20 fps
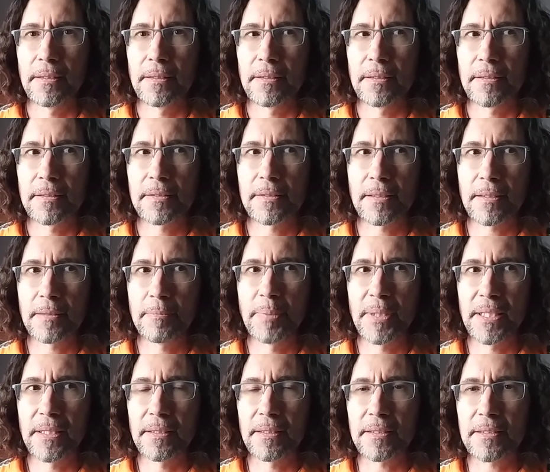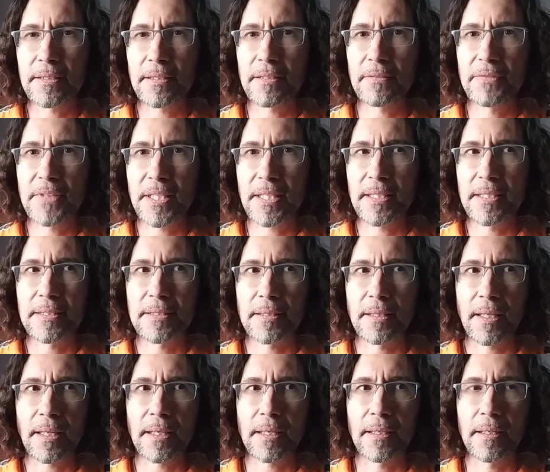should have teased
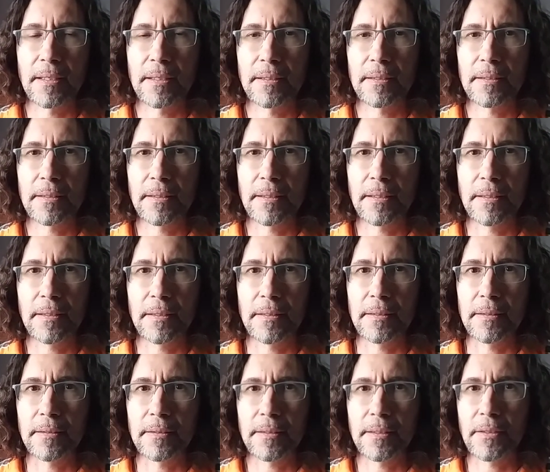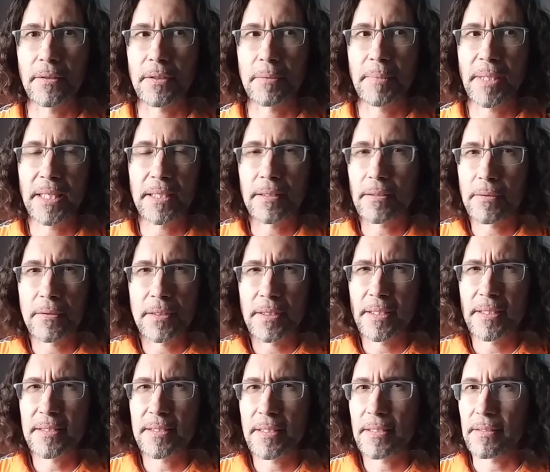like, the
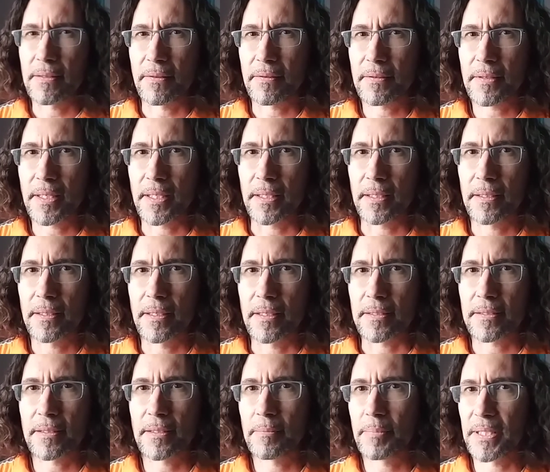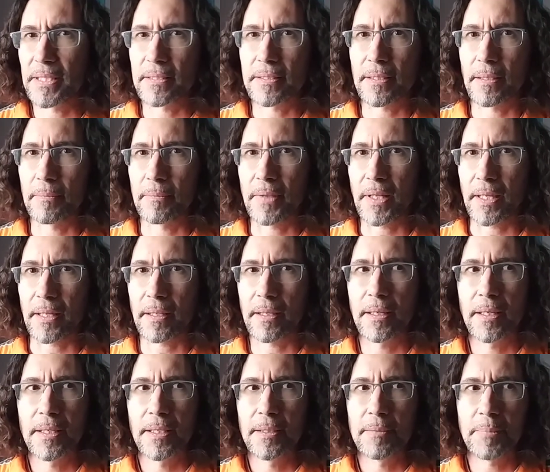Mandalorian season 3. It should have been something like,
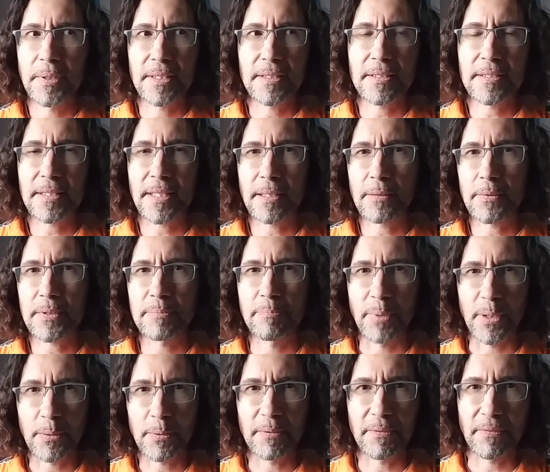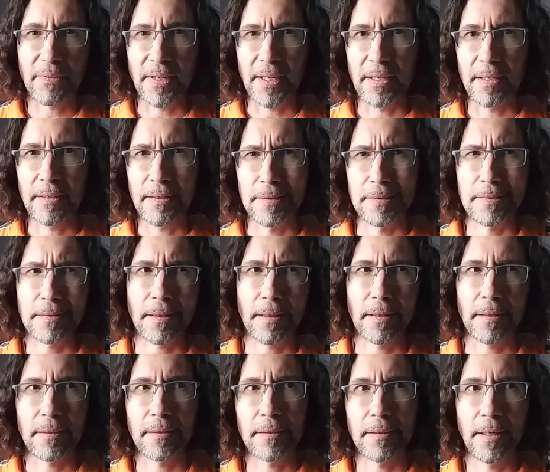but instead it was Boba Fett. It's
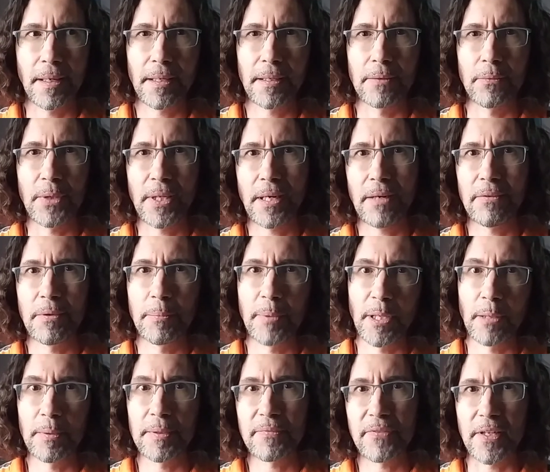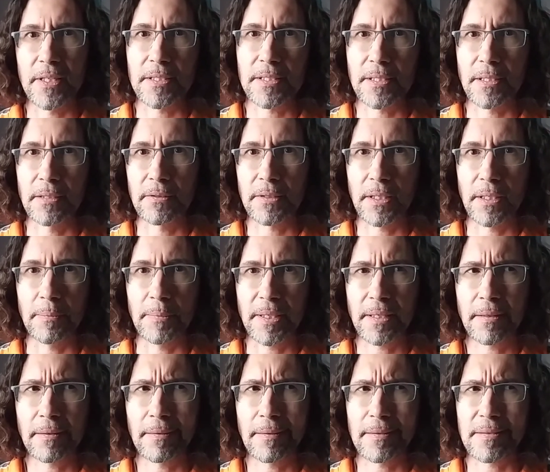like, hey, we have a Boba Fett show coming.
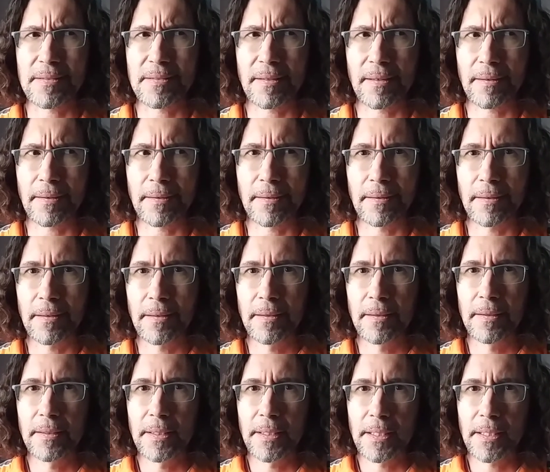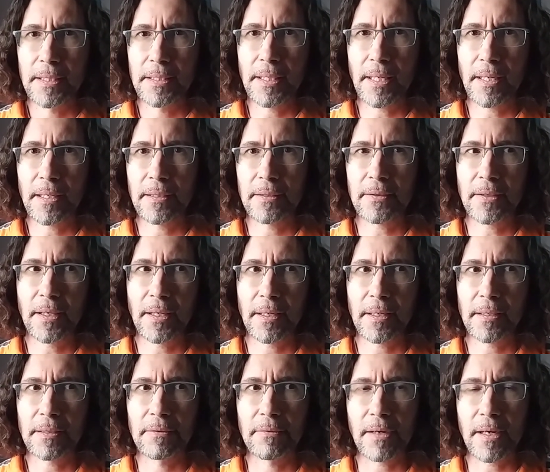And it's like, yeah, okay,
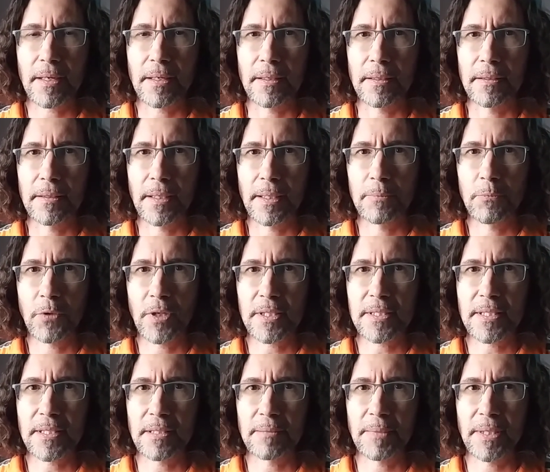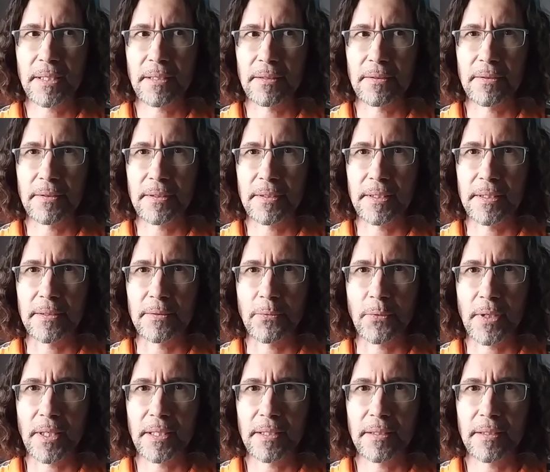great. I'm watching the Mandalorian. Why